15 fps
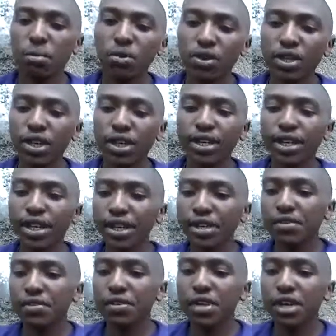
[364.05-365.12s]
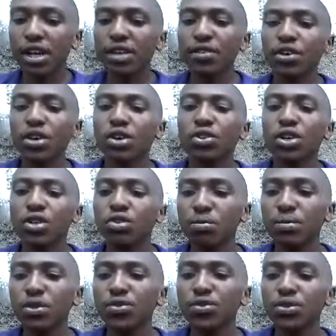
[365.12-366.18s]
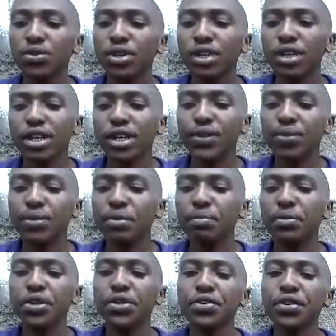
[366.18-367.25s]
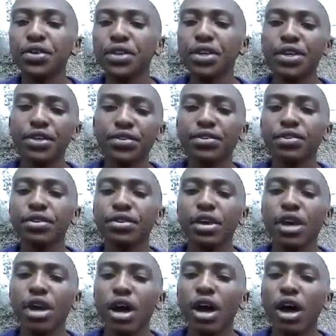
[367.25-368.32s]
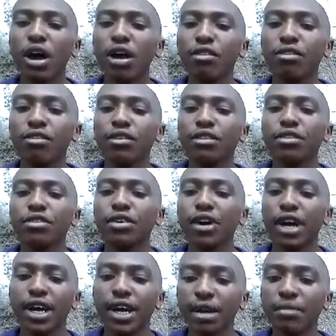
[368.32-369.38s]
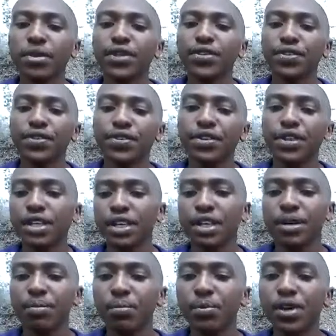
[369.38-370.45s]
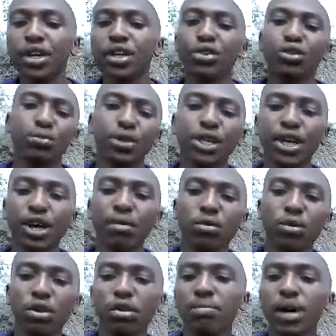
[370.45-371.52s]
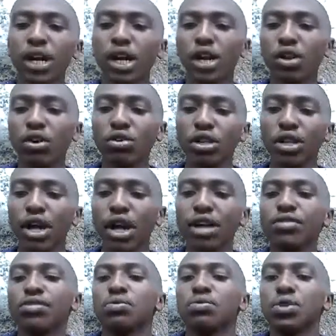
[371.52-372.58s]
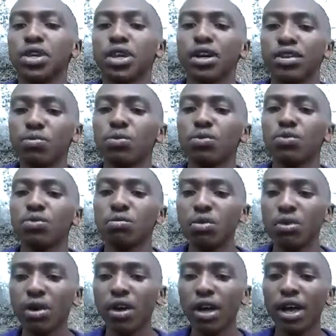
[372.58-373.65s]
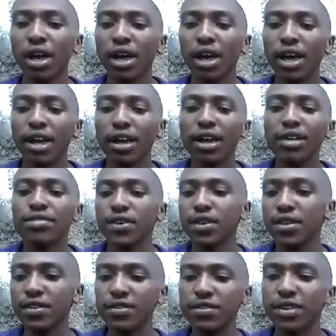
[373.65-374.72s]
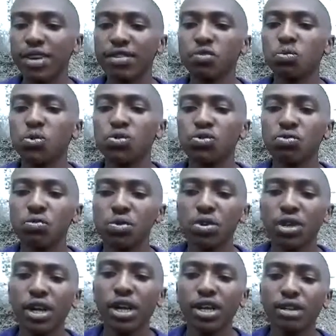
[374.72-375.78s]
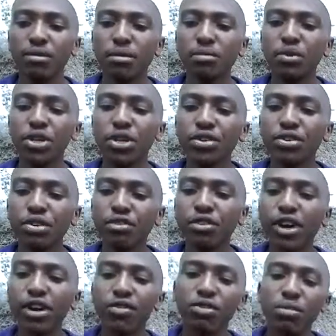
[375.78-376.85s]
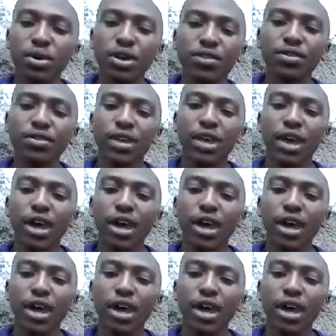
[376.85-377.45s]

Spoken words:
product like sneakers are going to be sold, it will be really easy for a Akame's sneaker brand to become globally known as quick as possible and as easy as possible. The mobility of customers